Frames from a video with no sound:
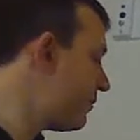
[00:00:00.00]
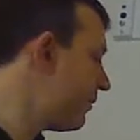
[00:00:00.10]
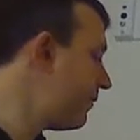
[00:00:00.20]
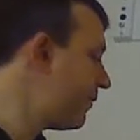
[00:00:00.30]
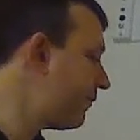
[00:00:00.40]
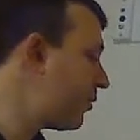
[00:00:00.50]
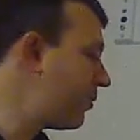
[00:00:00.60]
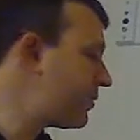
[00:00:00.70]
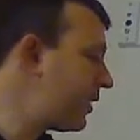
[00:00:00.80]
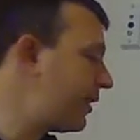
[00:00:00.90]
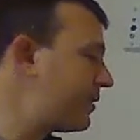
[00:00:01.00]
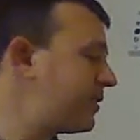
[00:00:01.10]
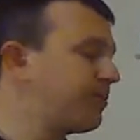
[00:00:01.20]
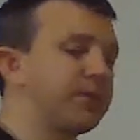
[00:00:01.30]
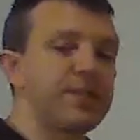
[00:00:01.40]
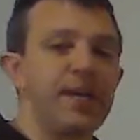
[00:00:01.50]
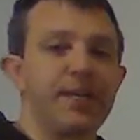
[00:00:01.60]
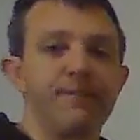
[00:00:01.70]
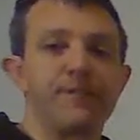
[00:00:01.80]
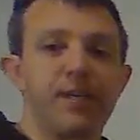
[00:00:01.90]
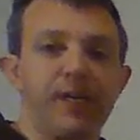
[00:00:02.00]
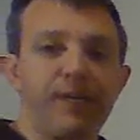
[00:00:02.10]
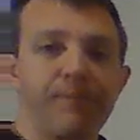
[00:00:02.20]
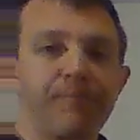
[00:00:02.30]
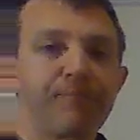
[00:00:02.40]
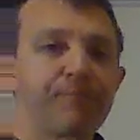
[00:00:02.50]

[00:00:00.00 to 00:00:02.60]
The derivative of cosine is equal to negative sine.